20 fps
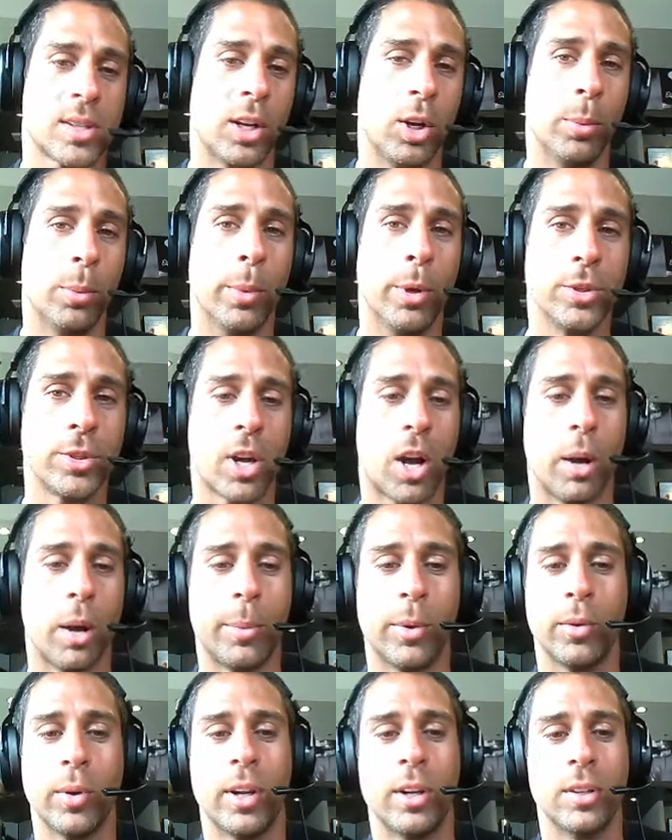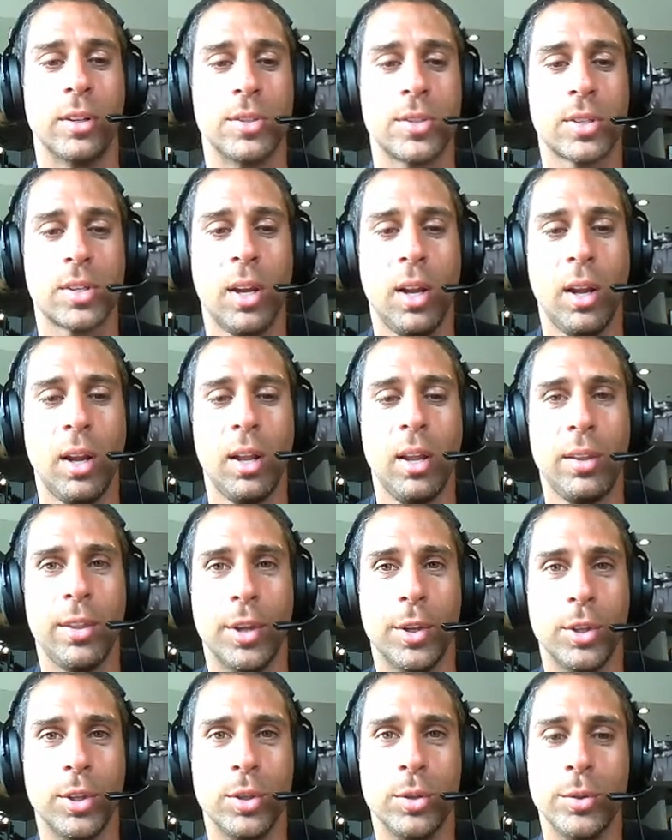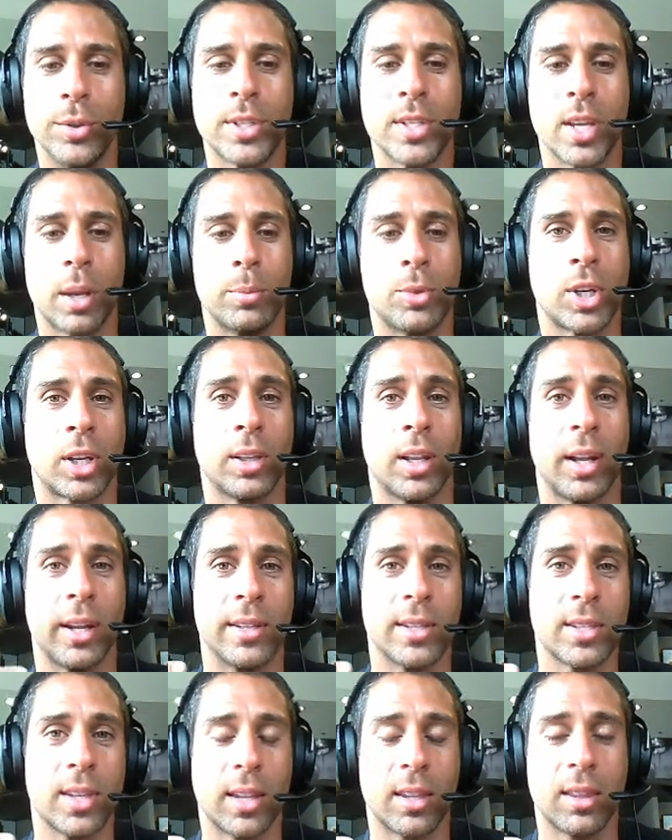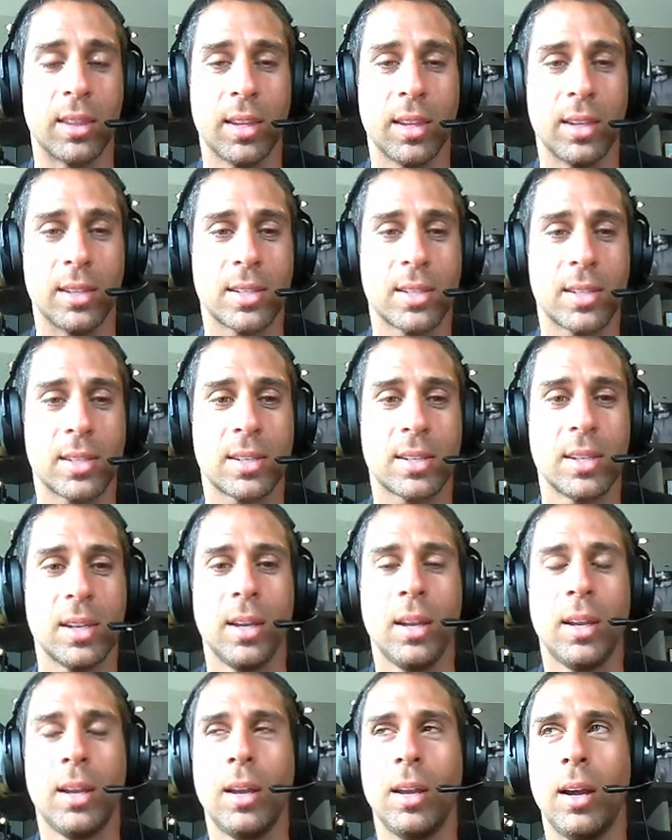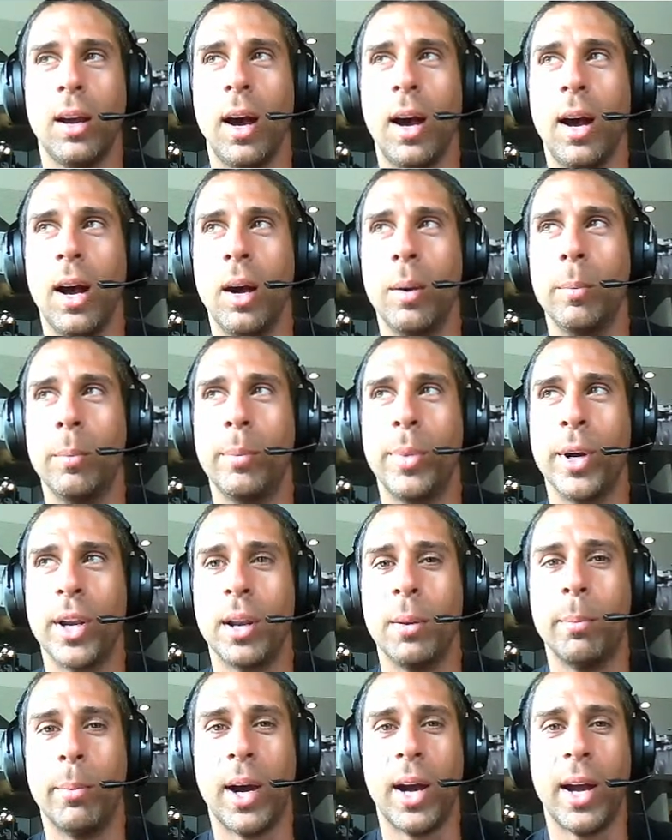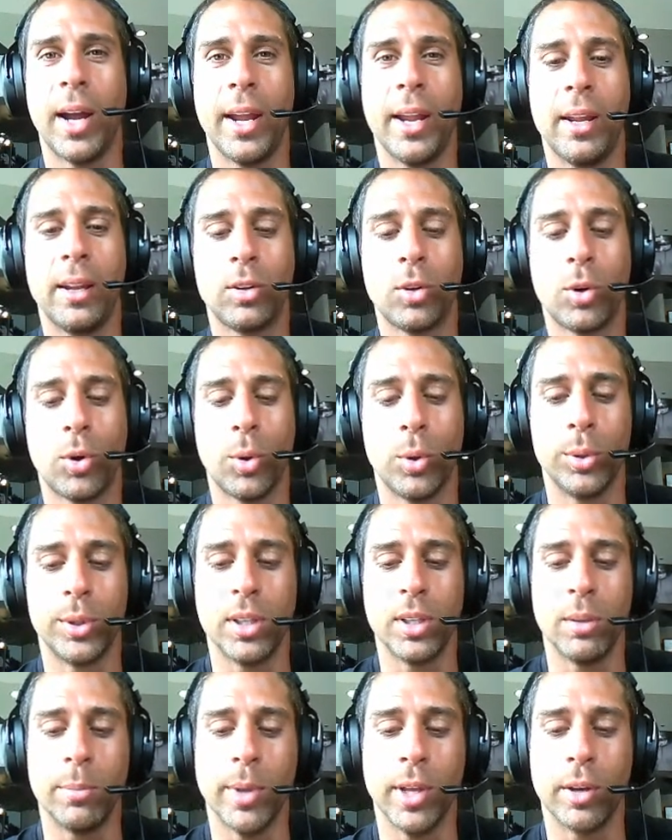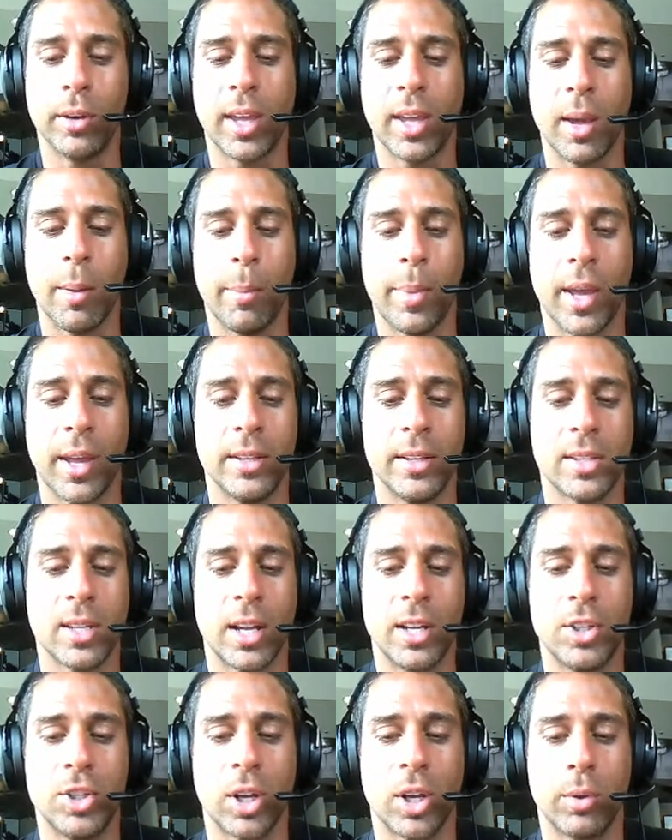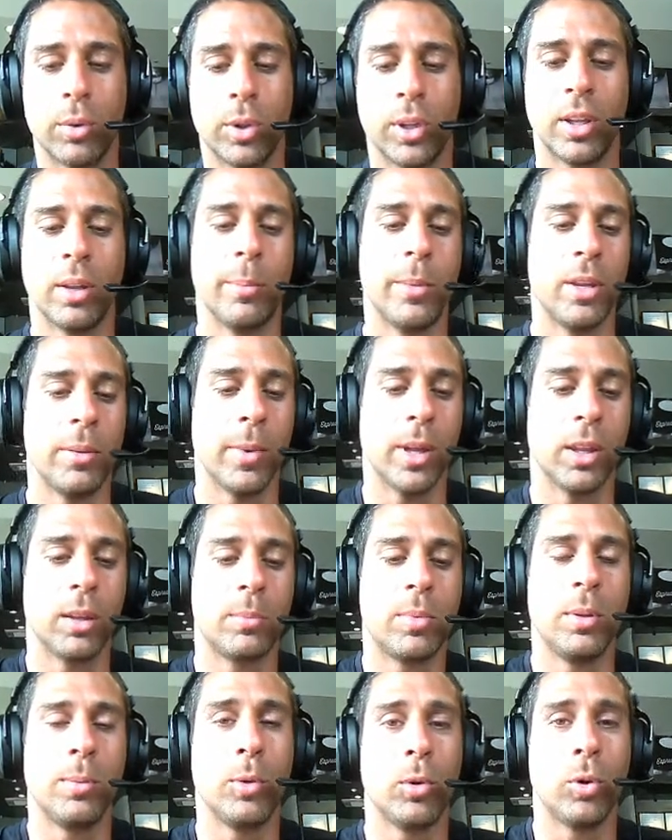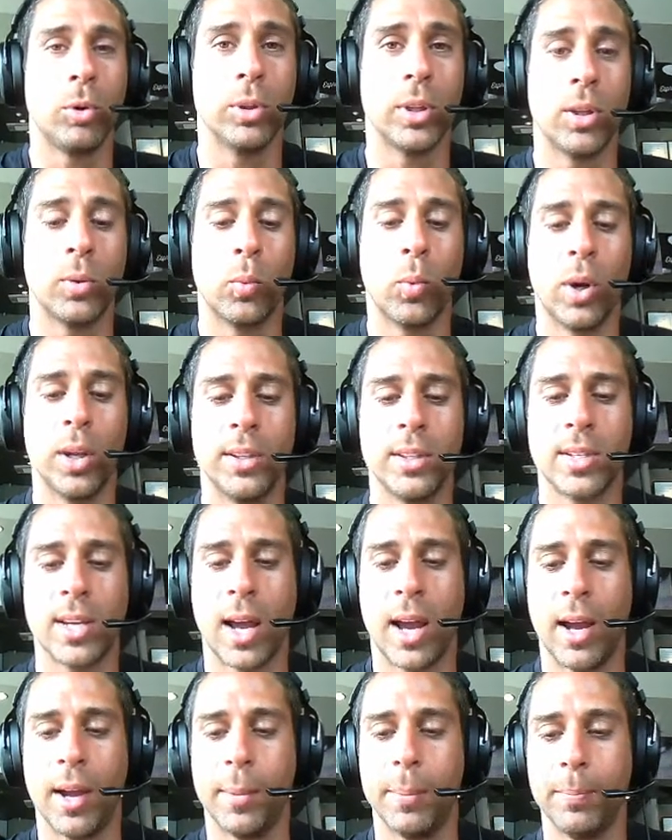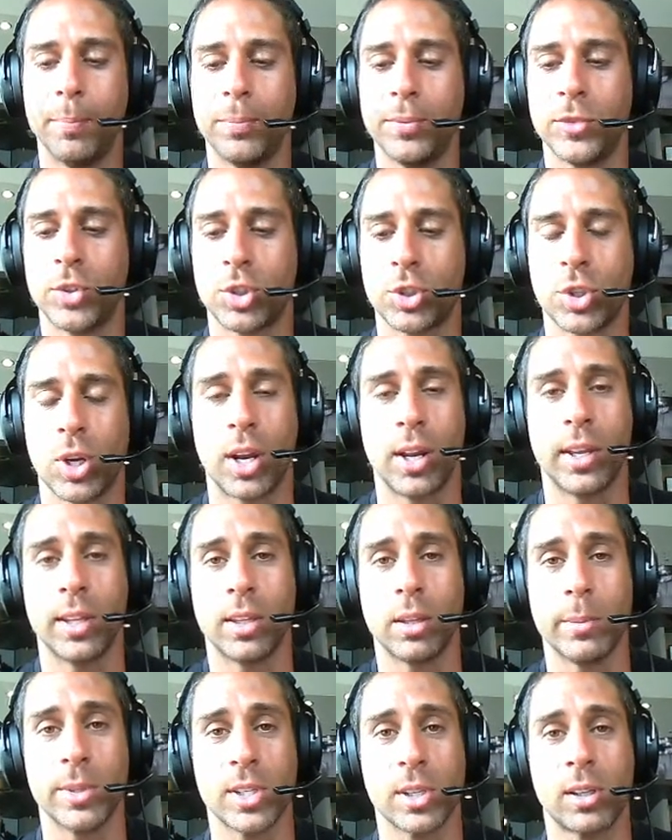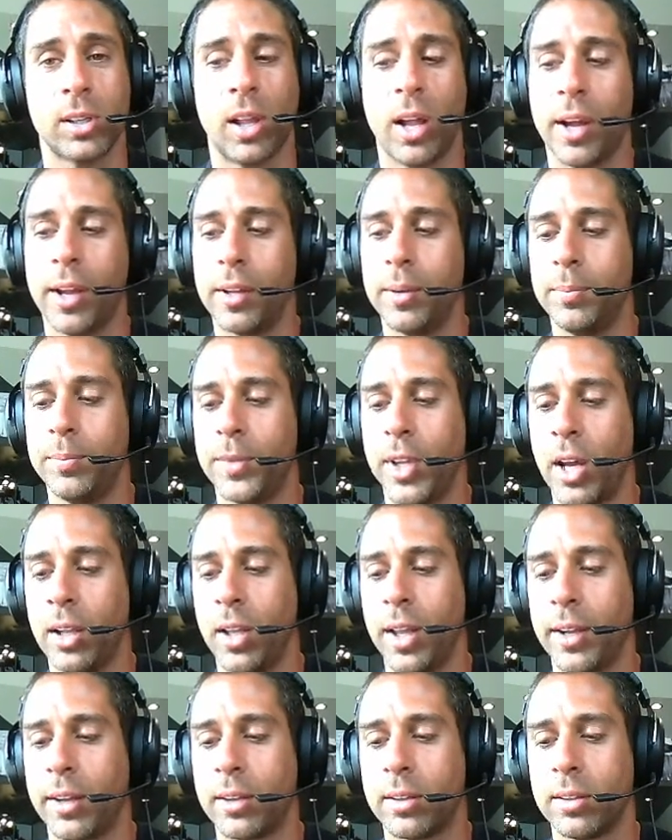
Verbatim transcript: I know most copywriters, they'll use subject lines like this, um, but in my cold email campaigns, I generally am emailing people only one time to try and get them as a client, not like